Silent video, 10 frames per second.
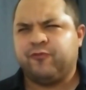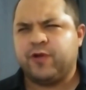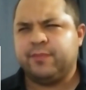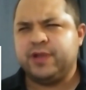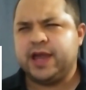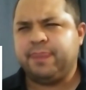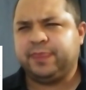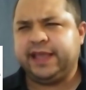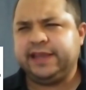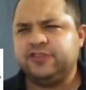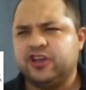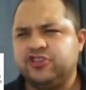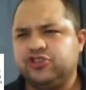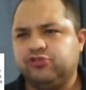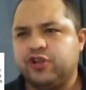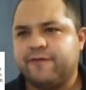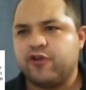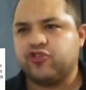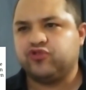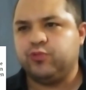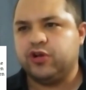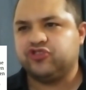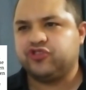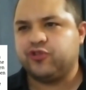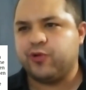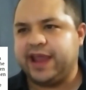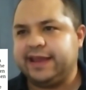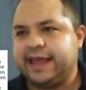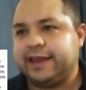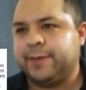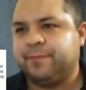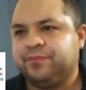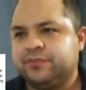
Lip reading: From nothing the universe was created.